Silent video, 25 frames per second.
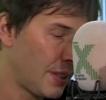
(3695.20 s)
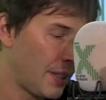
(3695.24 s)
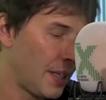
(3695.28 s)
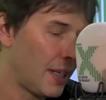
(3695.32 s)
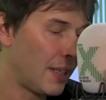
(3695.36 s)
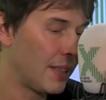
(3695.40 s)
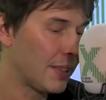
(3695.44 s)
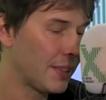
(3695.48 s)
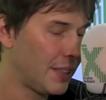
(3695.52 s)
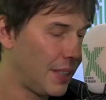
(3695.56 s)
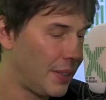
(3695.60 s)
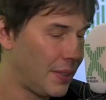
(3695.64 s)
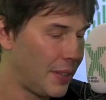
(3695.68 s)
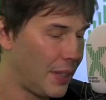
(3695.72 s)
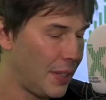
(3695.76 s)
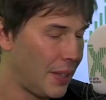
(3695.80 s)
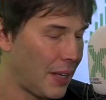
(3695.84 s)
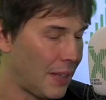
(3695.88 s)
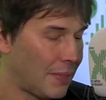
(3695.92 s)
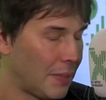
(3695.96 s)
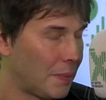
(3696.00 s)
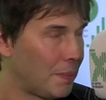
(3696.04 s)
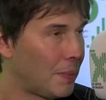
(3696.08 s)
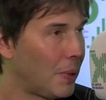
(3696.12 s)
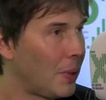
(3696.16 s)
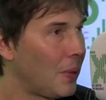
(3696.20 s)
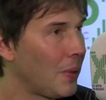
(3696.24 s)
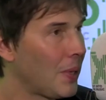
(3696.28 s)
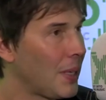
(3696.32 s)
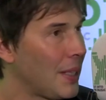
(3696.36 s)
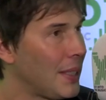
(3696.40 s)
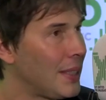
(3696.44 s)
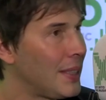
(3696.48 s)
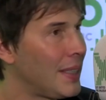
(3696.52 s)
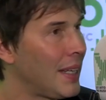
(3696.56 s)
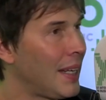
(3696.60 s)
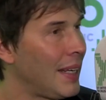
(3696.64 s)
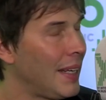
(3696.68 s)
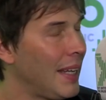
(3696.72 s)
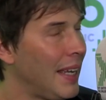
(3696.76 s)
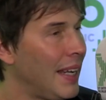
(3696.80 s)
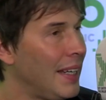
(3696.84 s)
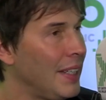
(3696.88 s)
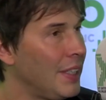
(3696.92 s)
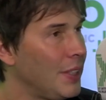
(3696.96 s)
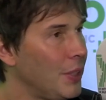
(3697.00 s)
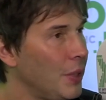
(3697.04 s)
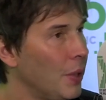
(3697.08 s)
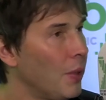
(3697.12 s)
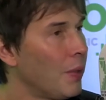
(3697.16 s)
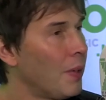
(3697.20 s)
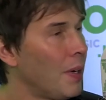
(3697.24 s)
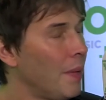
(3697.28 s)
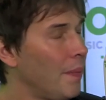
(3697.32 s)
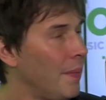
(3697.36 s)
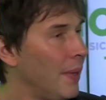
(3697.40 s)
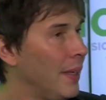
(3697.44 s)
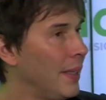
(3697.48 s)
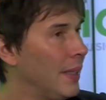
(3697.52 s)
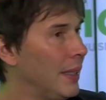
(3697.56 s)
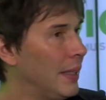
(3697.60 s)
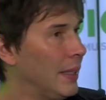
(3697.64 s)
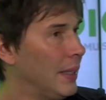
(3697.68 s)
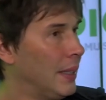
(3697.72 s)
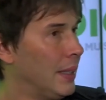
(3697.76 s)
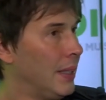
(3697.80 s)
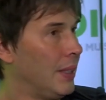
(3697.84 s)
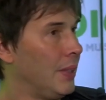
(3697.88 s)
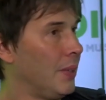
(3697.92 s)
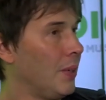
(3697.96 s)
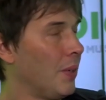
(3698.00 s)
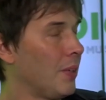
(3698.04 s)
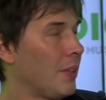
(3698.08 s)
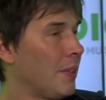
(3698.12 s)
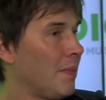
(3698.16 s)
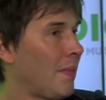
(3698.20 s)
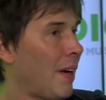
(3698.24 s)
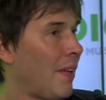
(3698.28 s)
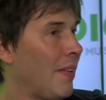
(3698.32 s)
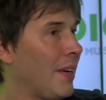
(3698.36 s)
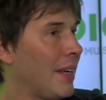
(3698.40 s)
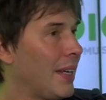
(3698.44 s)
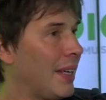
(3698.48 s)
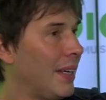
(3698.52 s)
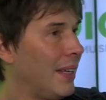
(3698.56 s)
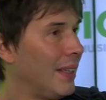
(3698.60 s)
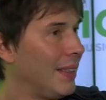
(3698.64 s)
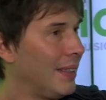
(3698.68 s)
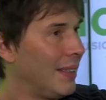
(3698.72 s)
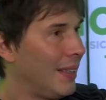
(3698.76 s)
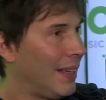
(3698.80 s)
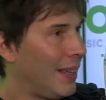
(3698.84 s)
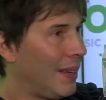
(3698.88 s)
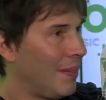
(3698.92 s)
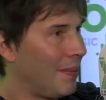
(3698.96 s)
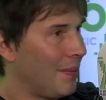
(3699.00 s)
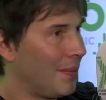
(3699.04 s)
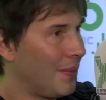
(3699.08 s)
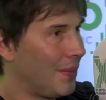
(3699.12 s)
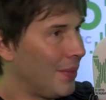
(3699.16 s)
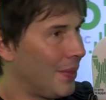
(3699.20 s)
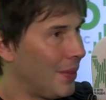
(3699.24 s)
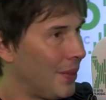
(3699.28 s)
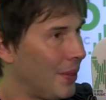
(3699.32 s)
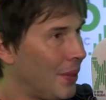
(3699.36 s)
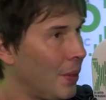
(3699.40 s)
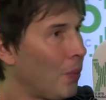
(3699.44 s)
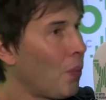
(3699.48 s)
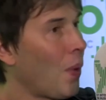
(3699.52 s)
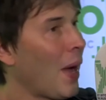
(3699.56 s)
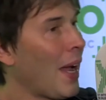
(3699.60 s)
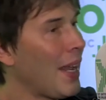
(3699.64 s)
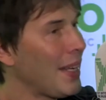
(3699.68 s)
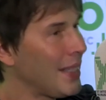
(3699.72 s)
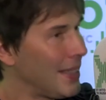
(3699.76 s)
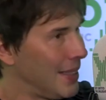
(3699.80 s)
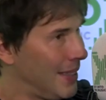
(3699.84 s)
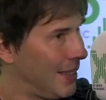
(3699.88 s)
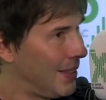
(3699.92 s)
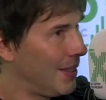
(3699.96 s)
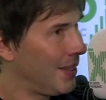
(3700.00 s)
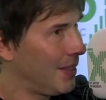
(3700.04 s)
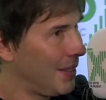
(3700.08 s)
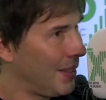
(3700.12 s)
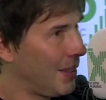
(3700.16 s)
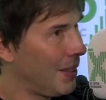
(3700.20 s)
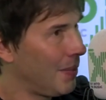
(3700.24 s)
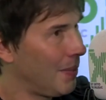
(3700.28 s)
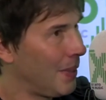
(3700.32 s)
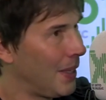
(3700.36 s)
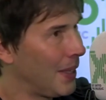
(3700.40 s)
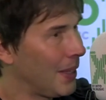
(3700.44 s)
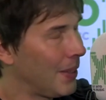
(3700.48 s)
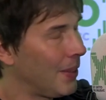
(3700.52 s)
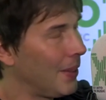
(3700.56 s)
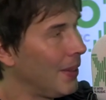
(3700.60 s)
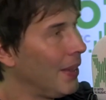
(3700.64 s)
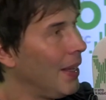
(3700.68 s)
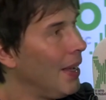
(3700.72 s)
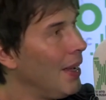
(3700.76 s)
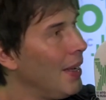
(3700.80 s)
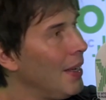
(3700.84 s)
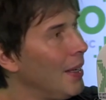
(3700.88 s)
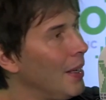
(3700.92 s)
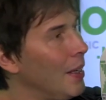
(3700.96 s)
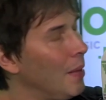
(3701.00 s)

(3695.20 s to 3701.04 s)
can argue that you have a point in Europe, North America, the West, that you might call it.